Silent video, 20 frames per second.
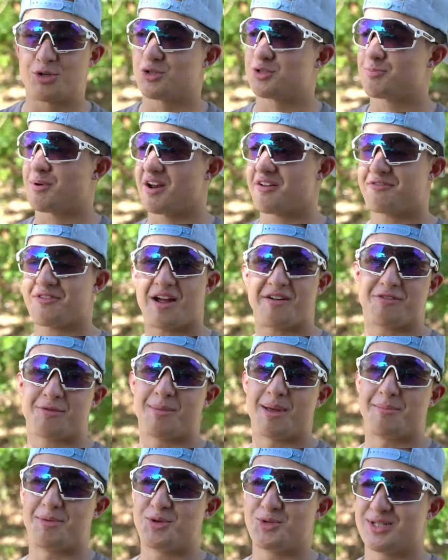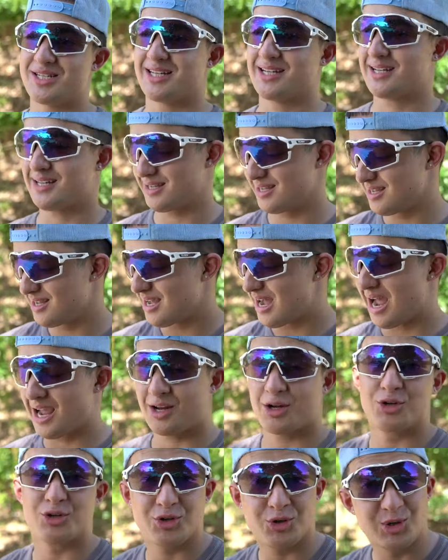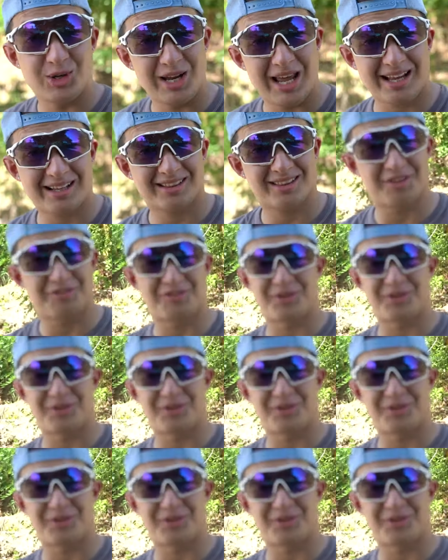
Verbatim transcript: use Spotify for my music. I can connect the